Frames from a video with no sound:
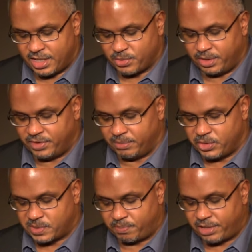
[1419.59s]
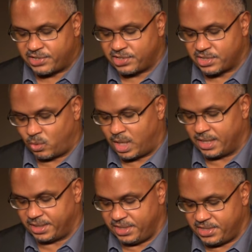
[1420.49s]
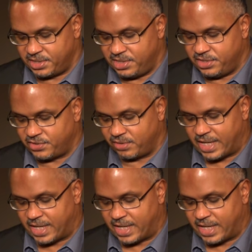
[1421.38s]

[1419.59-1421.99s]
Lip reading: has one of the most precious qualities a teacher